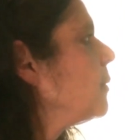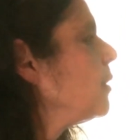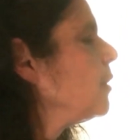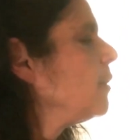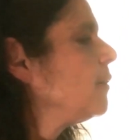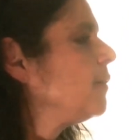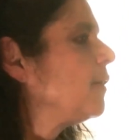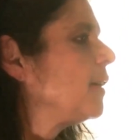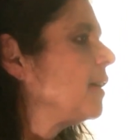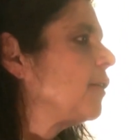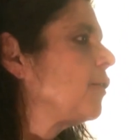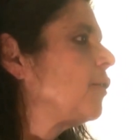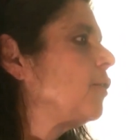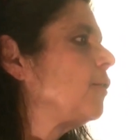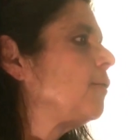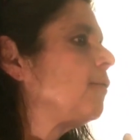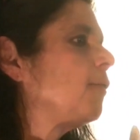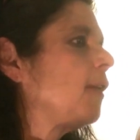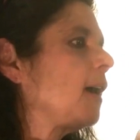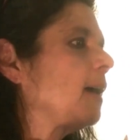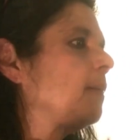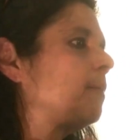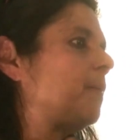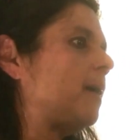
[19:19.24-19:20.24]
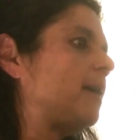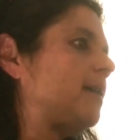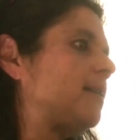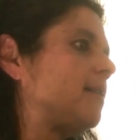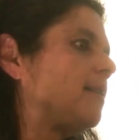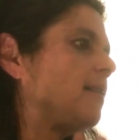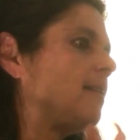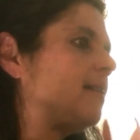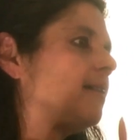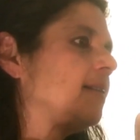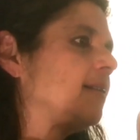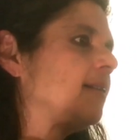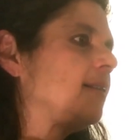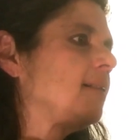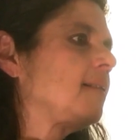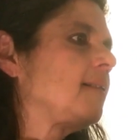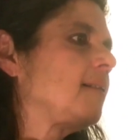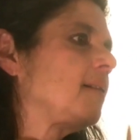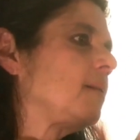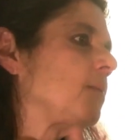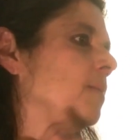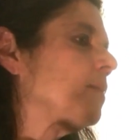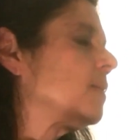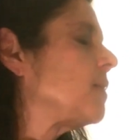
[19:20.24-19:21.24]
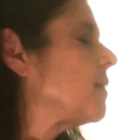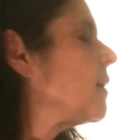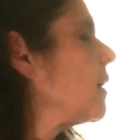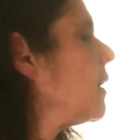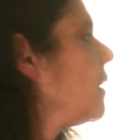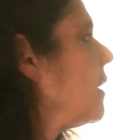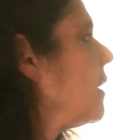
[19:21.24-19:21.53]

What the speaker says: moving through fragmented systems,